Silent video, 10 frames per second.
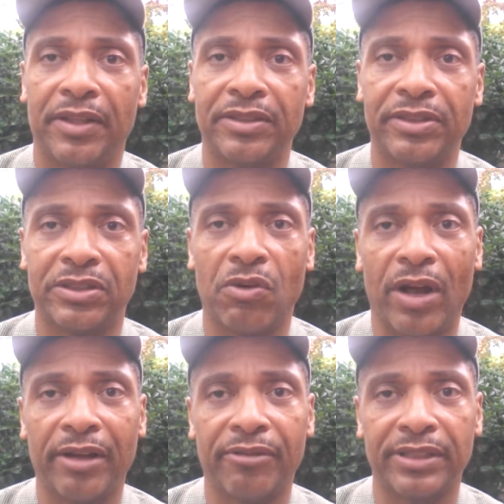This is
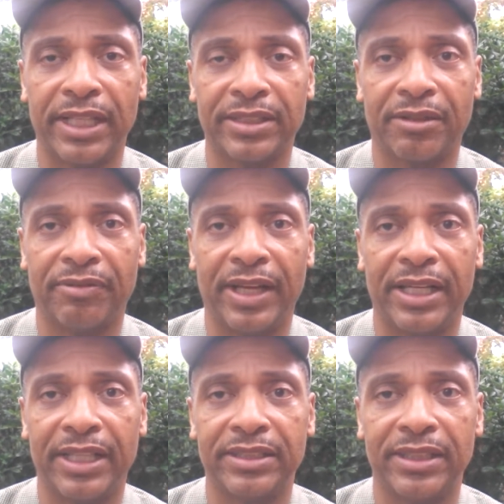Greg for Tesla
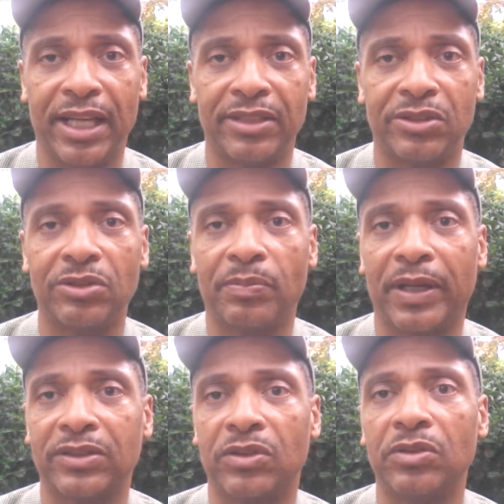Fan Insight. Tschüss,
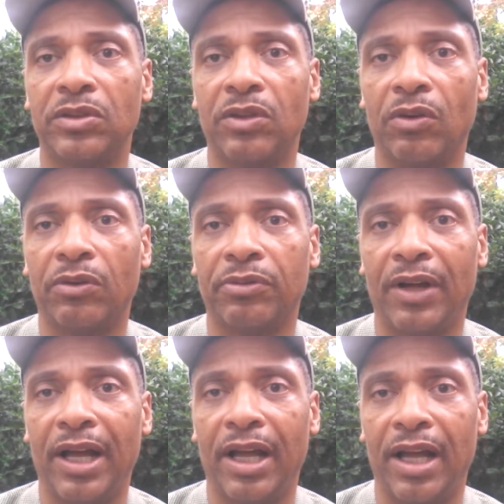gut, au
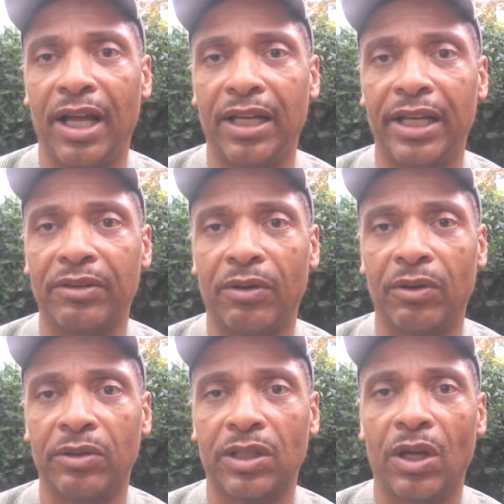revoir,
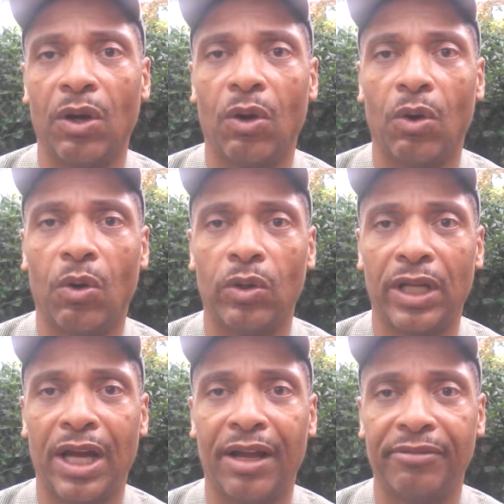lehitrot,
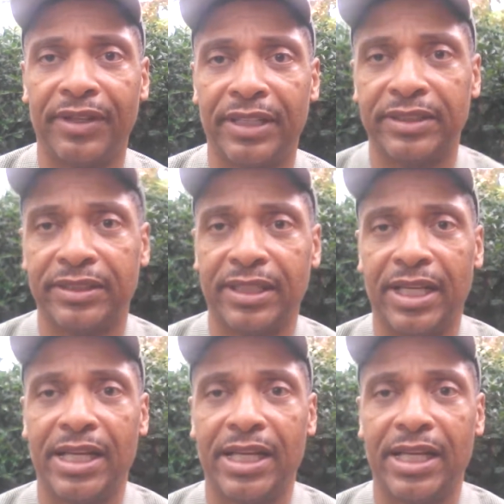hoda hafez.